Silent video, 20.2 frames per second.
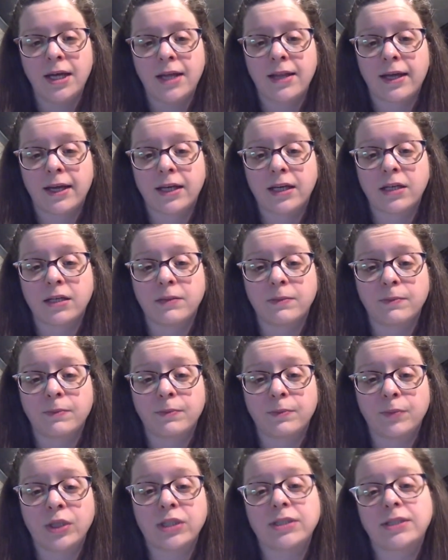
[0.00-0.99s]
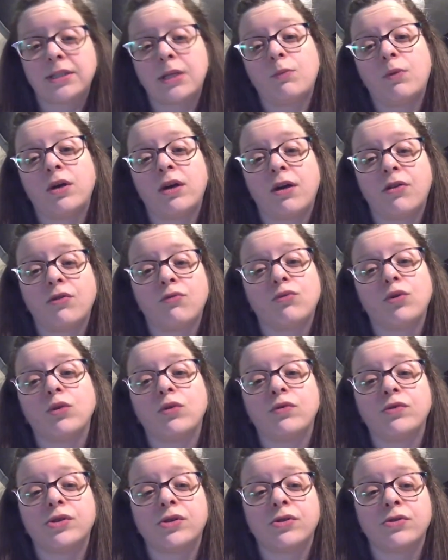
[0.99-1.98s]
that can put someone on the
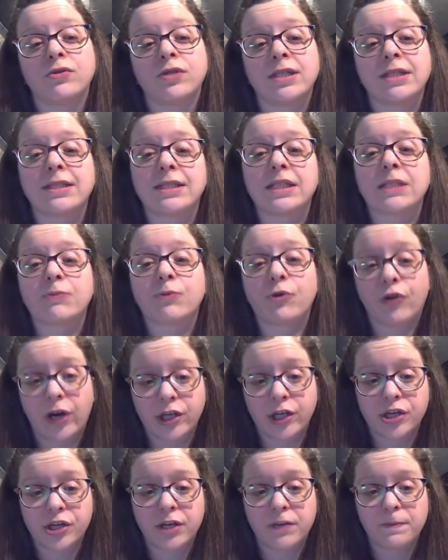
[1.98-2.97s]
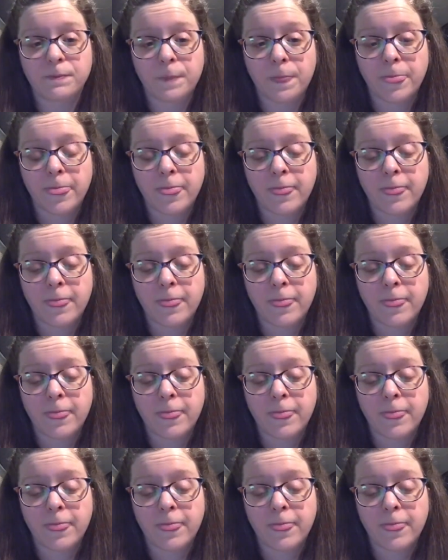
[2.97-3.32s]
road to disease progression.